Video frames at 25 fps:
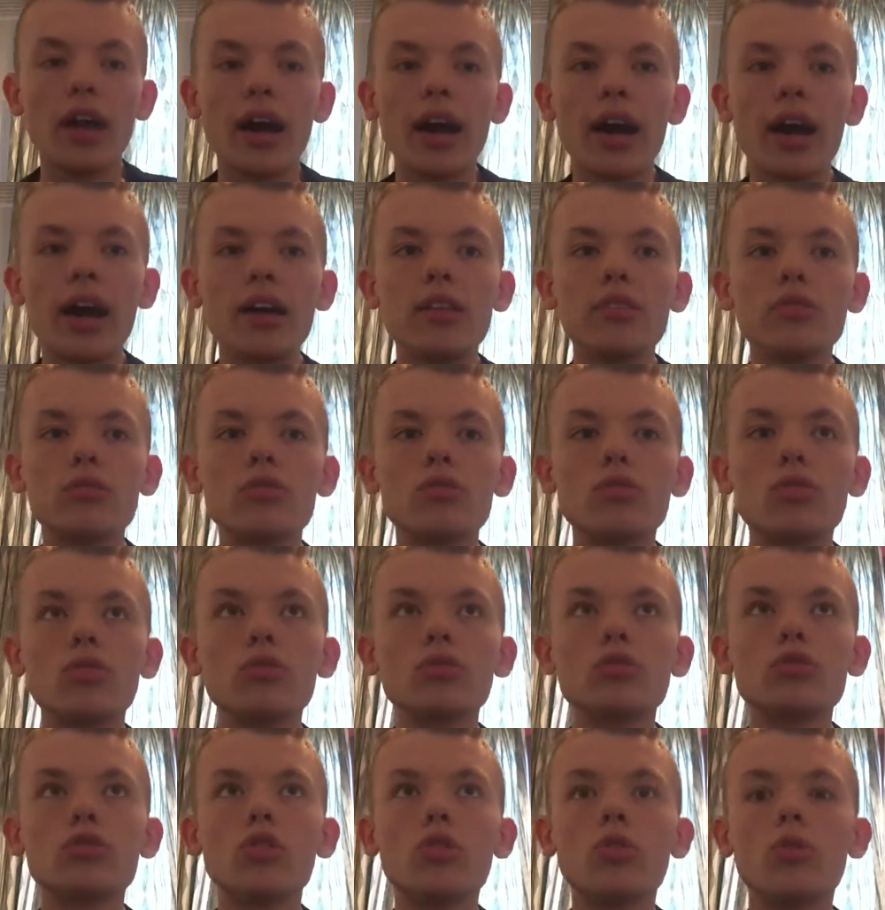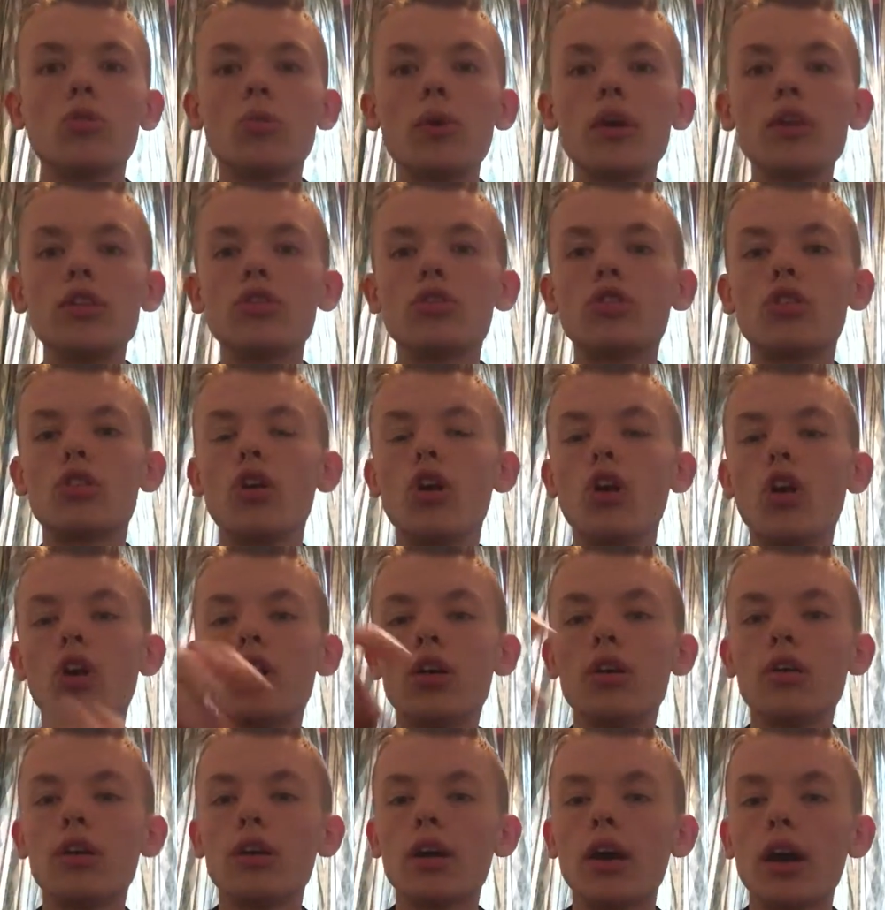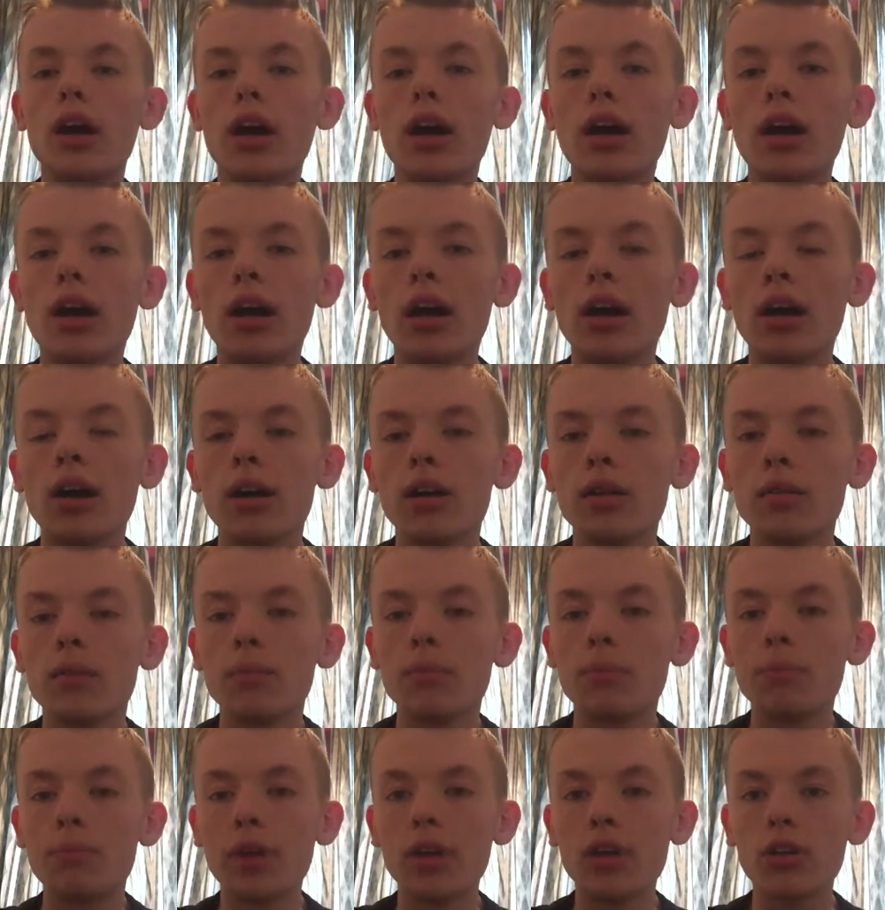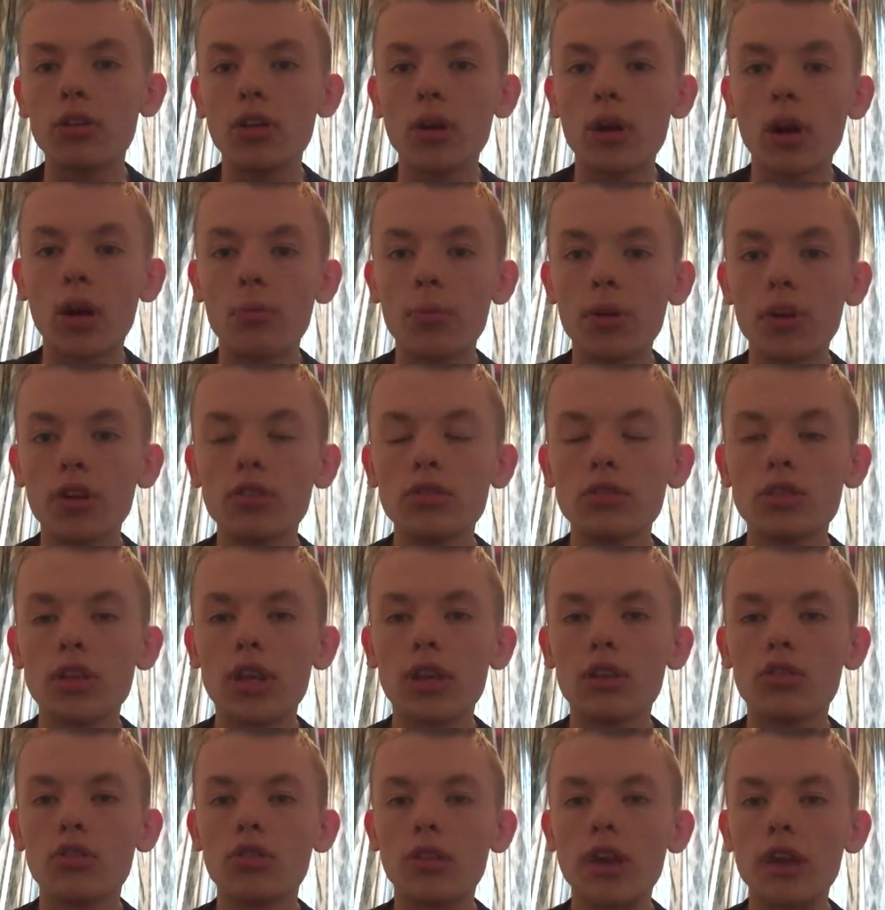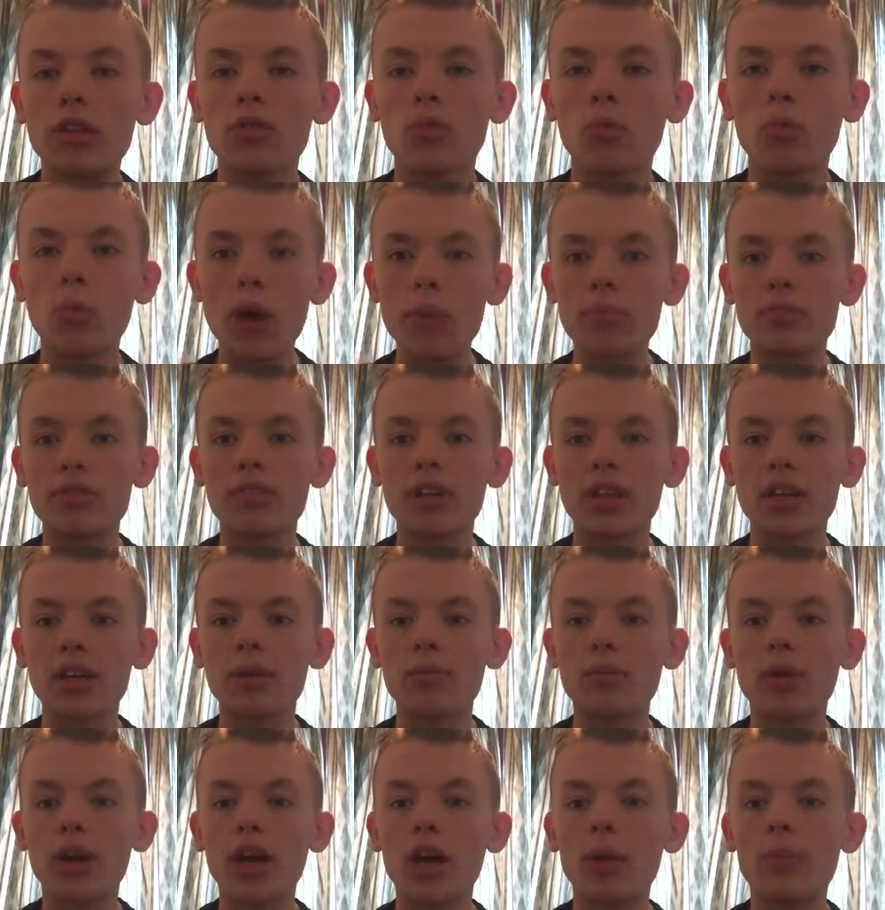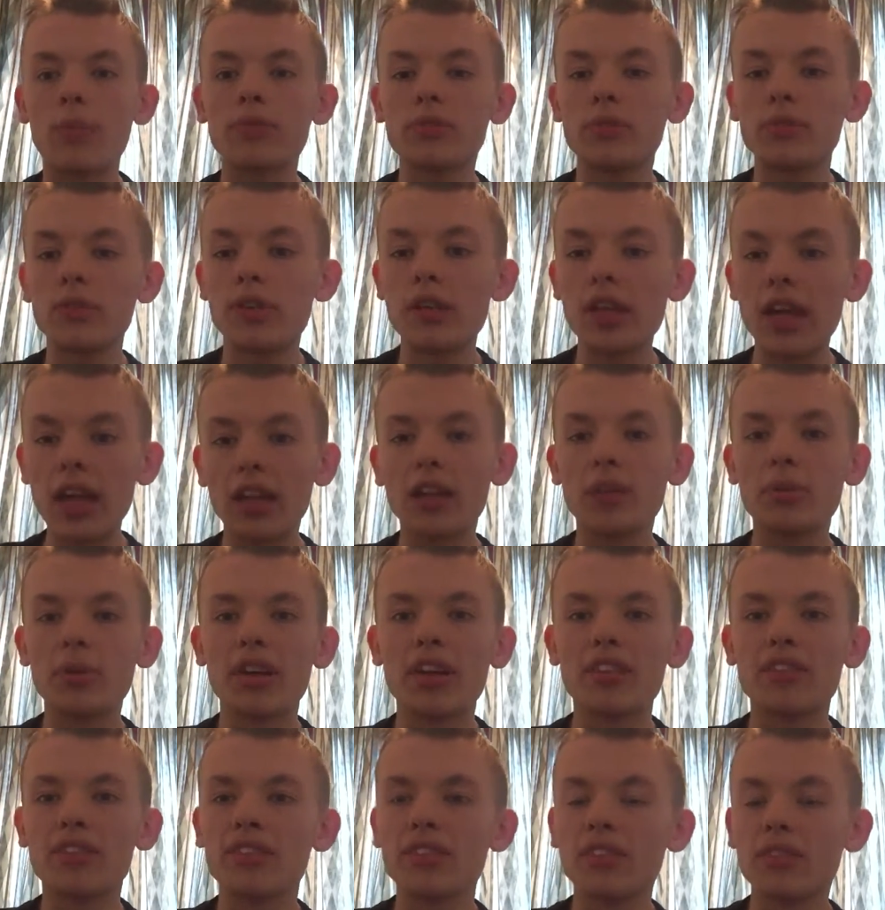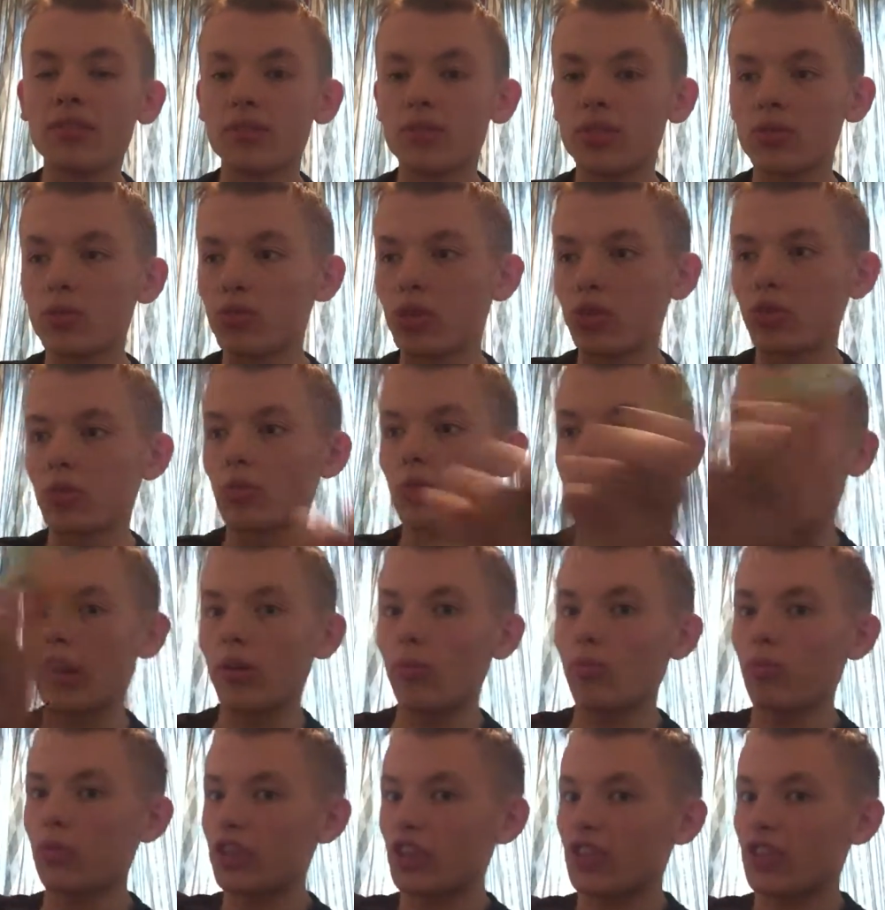And also when you're on a building, you get to web sling him up, nail him against, just like